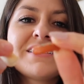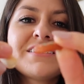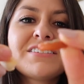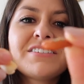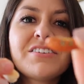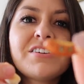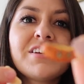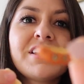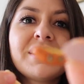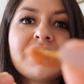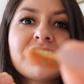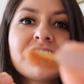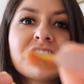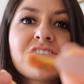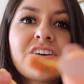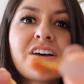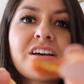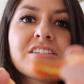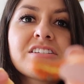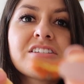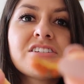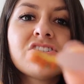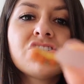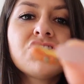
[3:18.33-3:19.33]
So you get the
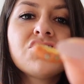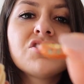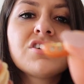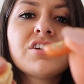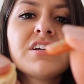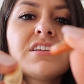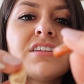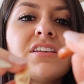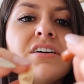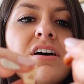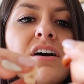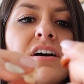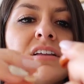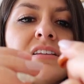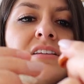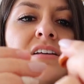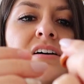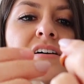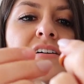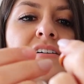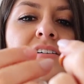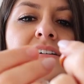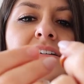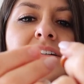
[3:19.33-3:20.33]
sausage, you get the hot
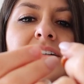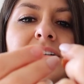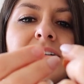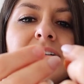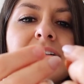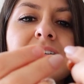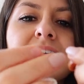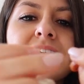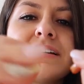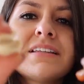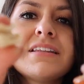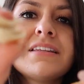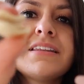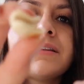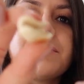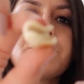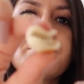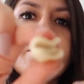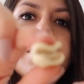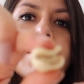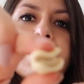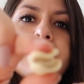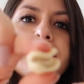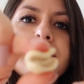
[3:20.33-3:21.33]
dog, and then the
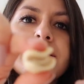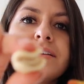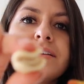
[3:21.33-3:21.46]
bread.